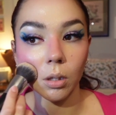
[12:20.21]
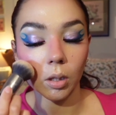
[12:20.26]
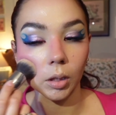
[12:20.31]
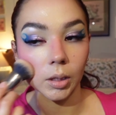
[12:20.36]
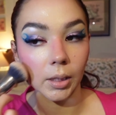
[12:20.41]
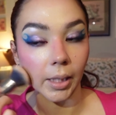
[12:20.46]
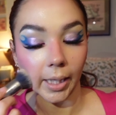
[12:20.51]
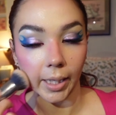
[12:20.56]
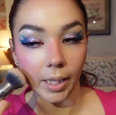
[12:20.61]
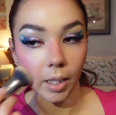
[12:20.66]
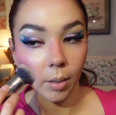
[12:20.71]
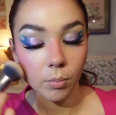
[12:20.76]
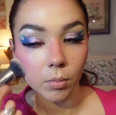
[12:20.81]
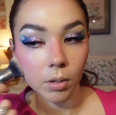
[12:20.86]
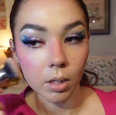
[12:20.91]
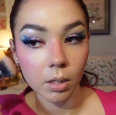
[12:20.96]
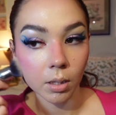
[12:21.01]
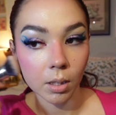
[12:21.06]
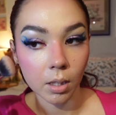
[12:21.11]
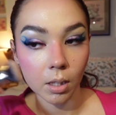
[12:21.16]
glam.
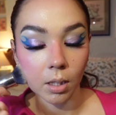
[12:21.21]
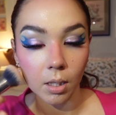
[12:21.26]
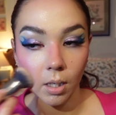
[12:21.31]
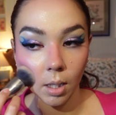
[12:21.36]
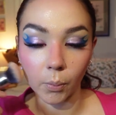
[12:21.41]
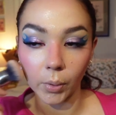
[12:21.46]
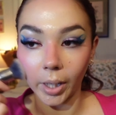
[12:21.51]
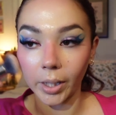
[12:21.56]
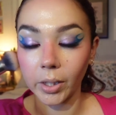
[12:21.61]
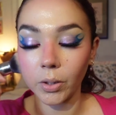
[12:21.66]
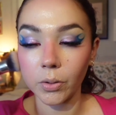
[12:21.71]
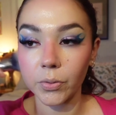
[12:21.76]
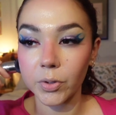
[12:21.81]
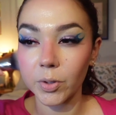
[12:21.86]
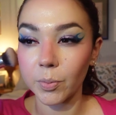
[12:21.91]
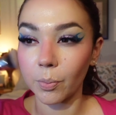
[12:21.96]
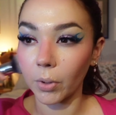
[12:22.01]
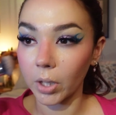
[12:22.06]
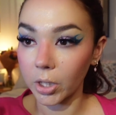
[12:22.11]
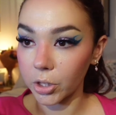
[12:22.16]
When I use
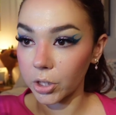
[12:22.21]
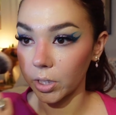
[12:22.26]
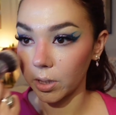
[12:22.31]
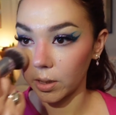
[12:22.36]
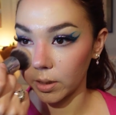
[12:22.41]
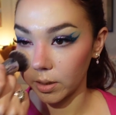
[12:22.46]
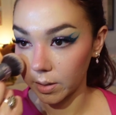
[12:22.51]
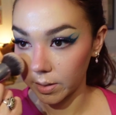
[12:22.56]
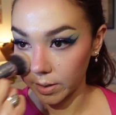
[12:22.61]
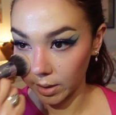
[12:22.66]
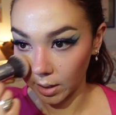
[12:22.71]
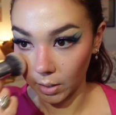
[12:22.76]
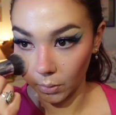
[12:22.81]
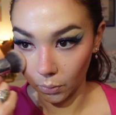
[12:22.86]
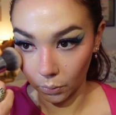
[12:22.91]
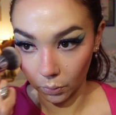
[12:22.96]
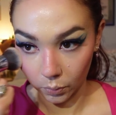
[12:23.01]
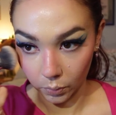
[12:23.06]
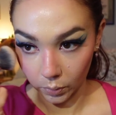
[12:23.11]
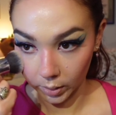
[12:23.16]
brushes, it
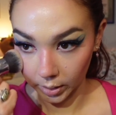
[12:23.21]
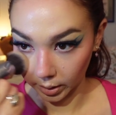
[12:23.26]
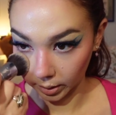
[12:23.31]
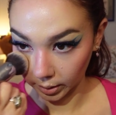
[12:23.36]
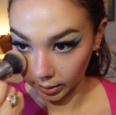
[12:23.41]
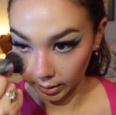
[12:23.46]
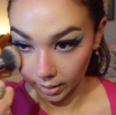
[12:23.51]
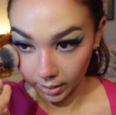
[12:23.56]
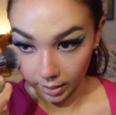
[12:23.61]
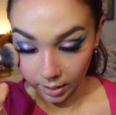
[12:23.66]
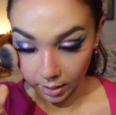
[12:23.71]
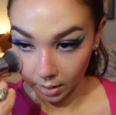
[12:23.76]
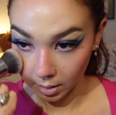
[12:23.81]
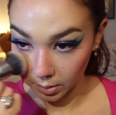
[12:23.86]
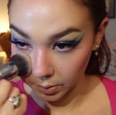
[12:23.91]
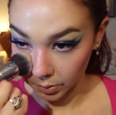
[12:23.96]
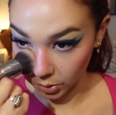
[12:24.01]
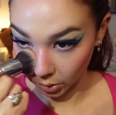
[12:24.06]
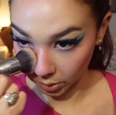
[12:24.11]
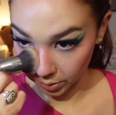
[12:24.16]
really
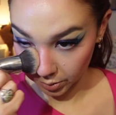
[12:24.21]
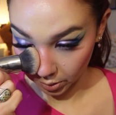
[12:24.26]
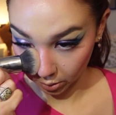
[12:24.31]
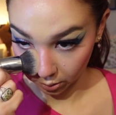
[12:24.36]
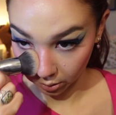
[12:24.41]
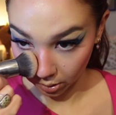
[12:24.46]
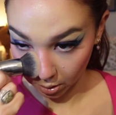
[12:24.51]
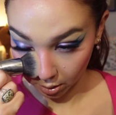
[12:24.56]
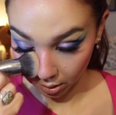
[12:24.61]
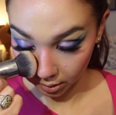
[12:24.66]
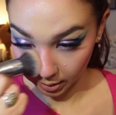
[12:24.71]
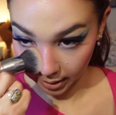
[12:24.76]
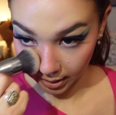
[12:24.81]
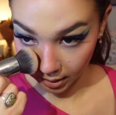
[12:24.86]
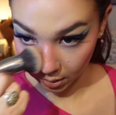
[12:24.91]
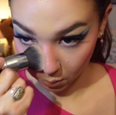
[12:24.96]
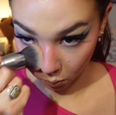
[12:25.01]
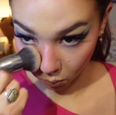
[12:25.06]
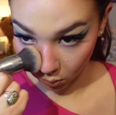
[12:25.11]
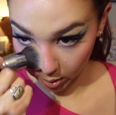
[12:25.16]
starts to look
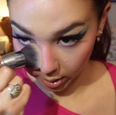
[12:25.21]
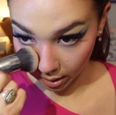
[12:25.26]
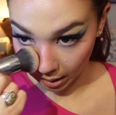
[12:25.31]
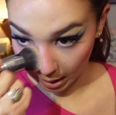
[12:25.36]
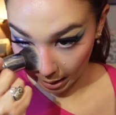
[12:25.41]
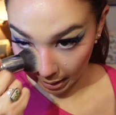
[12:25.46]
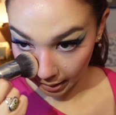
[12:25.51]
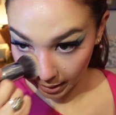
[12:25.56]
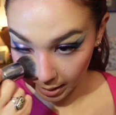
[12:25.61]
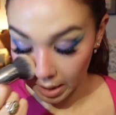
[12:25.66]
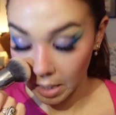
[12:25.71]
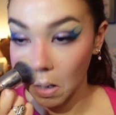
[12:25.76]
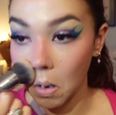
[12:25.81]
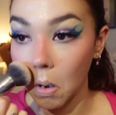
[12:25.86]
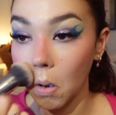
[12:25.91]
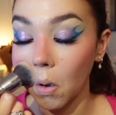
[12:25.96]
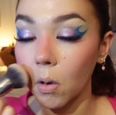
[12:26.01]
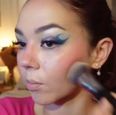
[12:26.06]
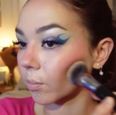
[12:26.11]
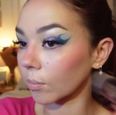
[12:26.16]
like what I
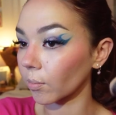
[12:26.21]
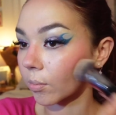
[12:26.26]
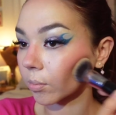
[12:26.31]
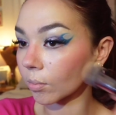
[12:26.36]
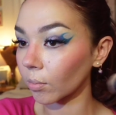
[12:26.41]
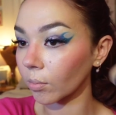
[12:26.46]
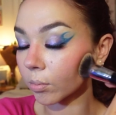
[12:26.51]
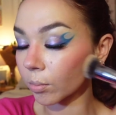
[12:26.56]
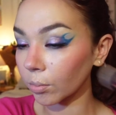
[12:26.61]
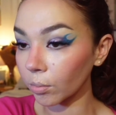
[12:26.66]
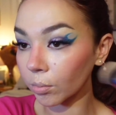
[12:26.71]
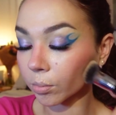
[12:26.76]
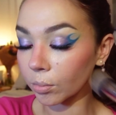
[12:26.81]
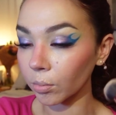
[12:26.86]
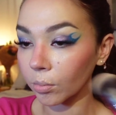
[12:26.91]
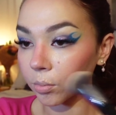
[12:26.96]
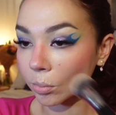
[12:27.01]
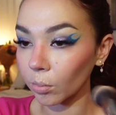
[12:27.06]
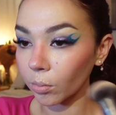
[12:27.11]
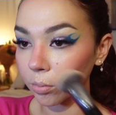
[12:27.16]
want it
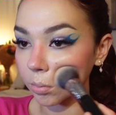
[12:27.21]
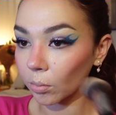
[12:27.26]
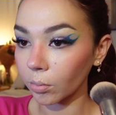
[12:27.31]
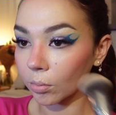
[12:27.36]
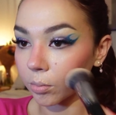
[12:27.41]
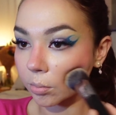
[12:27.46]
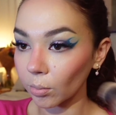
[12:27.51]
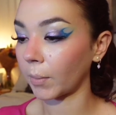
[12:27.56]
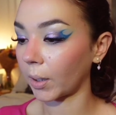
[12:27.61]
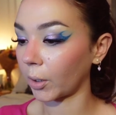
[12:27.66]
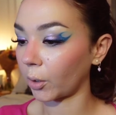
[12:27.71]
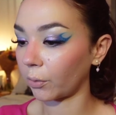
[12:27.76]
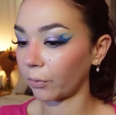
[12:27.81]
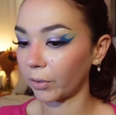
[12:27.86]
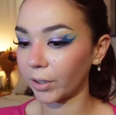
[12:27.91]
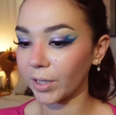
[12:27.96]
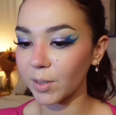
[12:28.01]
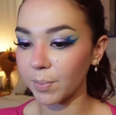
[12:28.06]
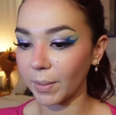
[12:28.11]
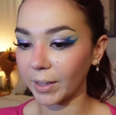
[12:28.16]
to look like. My
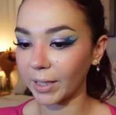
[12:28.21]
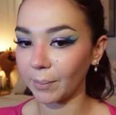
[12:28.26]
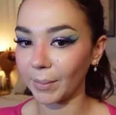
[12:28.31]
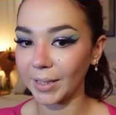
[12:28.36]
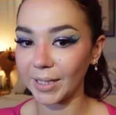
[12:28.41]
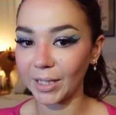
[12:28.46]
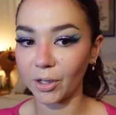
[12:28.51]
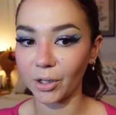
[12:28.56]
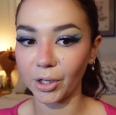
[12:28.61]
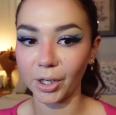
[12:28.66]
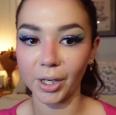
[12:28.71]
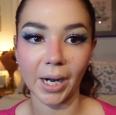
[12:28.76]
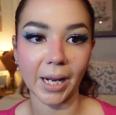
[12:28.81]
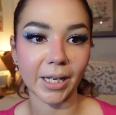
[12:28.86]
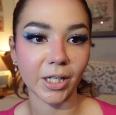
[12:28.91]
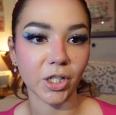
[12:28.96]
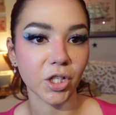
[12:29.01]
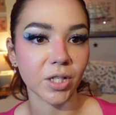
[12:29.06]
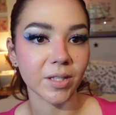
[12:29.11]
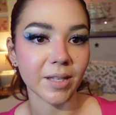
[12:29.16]
girlfriend is making me dinner tonight
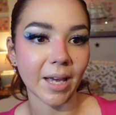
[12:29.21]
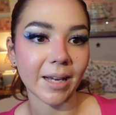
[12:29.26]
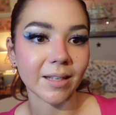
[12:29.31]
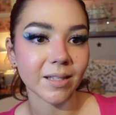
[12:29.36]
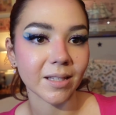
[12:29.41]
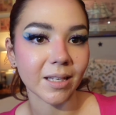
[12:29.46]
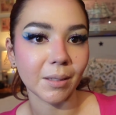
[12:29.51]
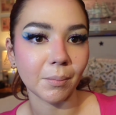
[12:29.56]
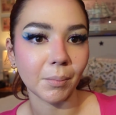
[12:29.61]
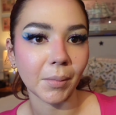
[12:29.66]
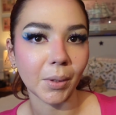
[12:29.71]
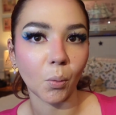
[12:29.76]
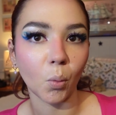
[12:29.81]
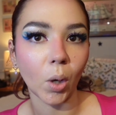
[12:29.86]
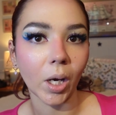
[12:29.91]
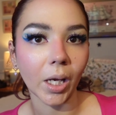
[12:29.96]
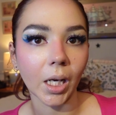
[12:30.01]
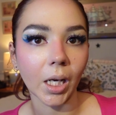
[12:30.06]
and she's asking me what